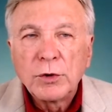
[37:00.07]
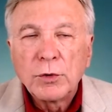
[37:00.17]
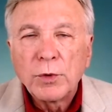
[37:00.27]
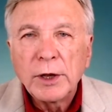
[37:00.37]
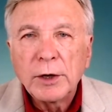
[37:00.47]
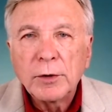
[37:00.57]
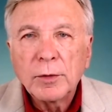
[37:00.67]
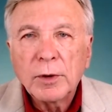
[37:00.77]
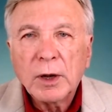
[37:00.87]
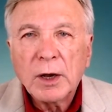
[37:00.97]
read
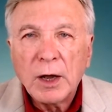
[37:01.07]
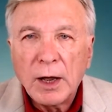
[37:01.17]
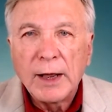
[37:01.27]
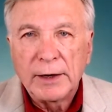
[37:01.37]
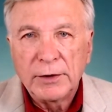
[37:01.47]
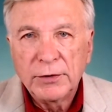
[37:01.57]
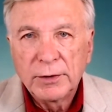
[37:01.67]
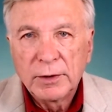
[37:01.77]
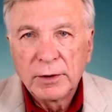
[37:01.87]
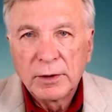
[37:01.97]
Kant,
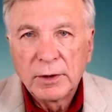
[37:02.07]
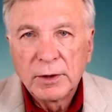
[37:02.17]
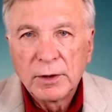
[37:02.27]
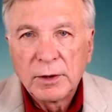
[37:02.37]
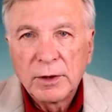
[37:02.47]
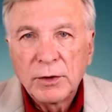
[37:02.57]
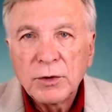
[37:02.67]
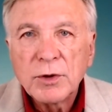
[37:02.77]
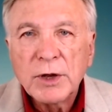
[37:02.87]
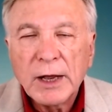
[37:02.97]

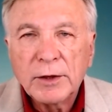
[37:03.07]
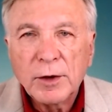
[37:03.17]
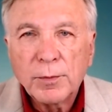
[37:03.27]
you get the